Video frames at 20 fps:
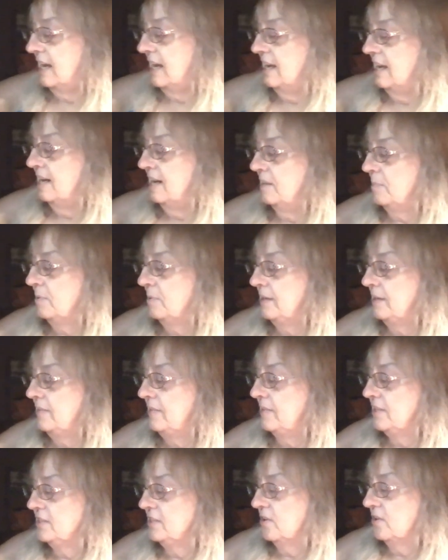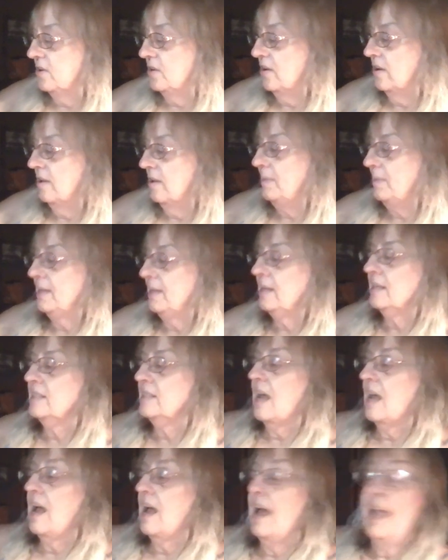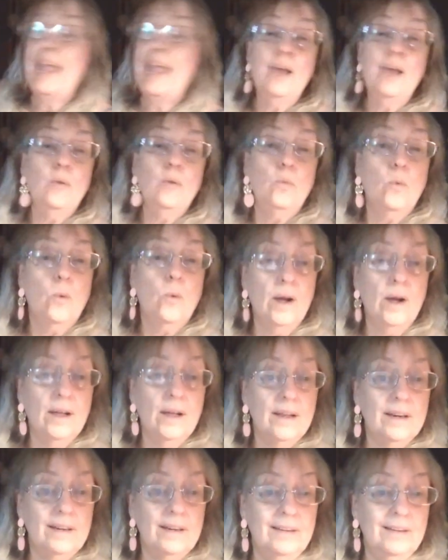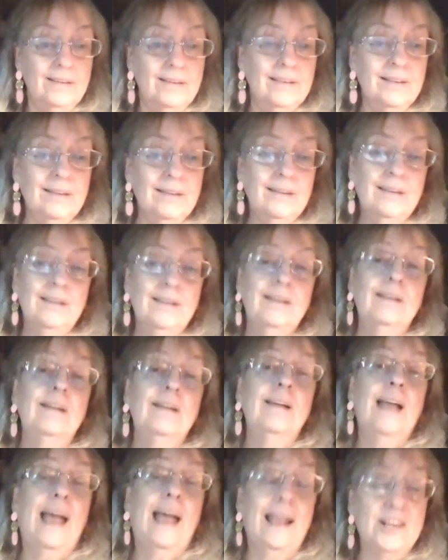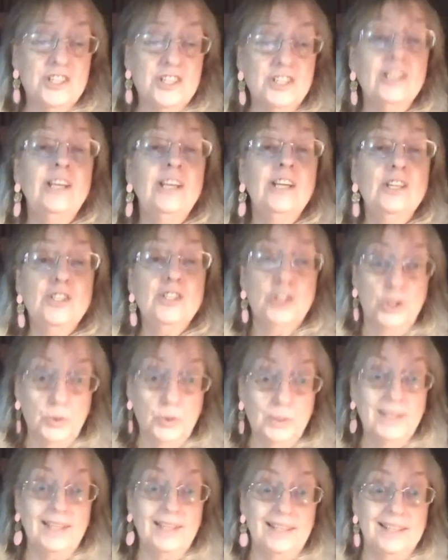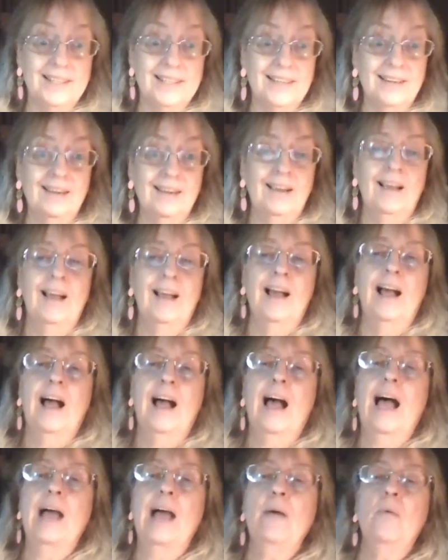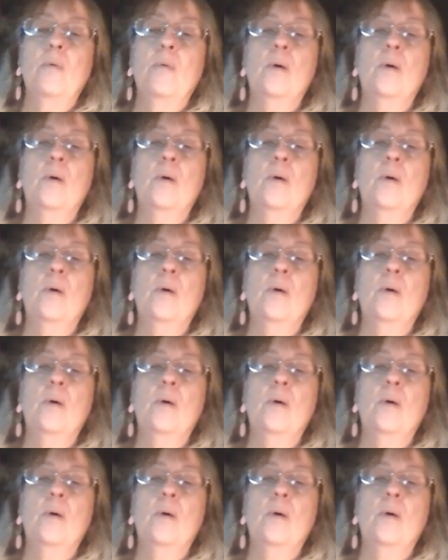in a previous haul because I had actually 2 of these. I